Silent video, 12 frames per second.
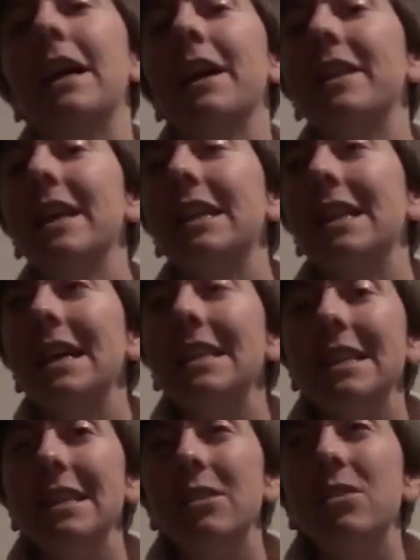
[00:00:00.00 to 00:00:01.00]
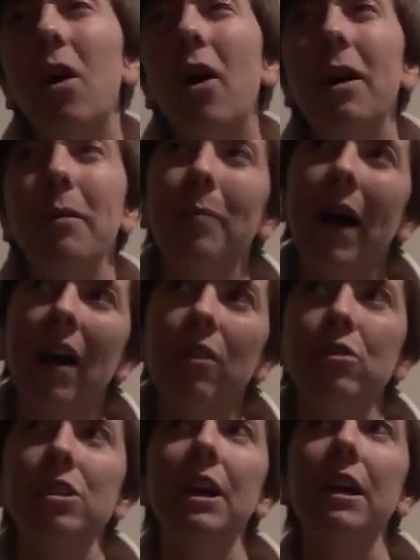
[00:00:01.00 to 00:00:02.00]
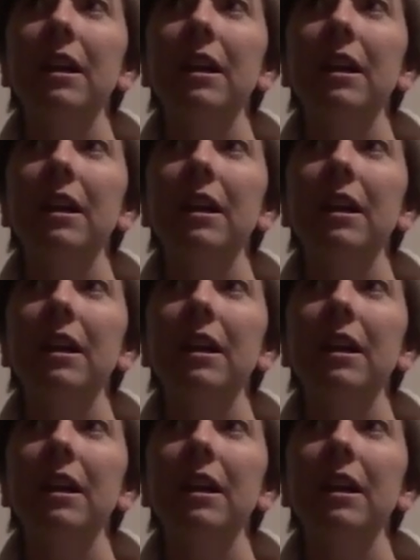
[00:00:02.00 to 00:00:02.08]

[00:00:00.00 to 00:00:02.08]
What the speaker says: The lessons are about